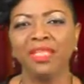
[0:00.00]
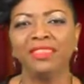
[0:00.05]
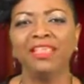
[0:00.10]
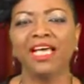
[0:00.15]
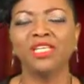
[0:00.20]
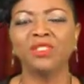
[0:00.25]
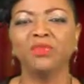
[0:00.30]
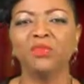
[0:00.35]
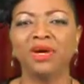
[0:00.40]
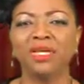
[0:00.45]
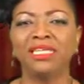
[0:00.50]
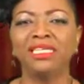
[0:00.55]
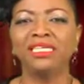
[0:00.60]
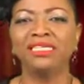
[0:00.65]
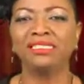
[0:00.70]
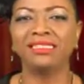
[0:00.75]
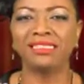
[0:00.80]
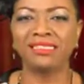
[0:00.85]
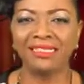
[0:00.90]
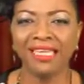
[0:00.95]
That's what he
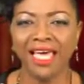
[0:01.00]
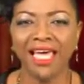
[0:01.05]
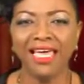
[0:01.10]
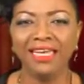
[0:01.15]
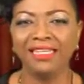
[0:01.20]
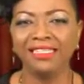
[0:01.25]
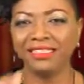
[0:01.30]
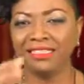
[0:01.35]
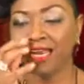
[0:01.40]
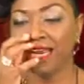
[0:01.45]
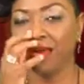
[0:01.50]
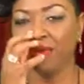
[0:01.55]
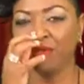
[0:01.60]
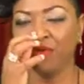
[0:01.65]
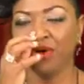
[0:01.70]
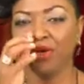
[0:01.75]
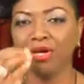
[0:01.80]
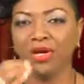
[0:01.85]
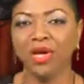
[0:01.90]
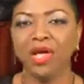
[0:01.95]
said. He said, I'm
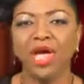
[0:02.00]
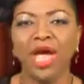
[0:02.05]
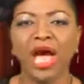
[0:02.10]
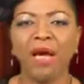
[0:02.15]
gonna,